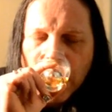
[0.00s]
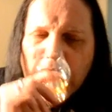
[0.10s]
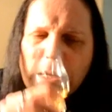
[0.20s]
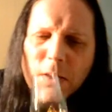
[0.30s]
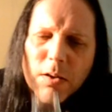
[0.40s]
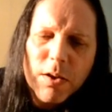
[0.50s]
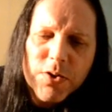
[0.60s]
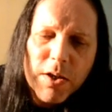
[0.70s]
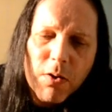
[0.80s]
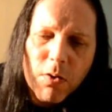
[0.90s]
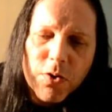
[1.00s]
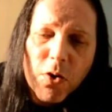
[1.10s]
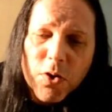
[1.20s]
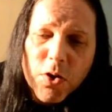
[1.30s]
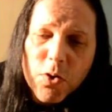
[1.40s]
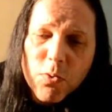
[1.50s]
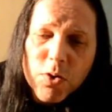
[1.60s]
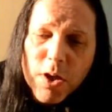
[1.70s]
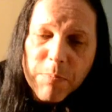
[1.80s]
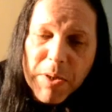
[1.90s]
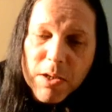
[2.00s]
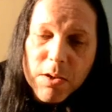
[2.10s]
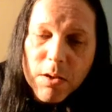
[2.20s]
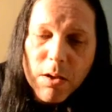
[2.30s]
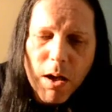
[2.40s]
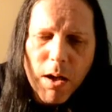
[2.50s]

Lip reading: Again, like I said, not hugely peated.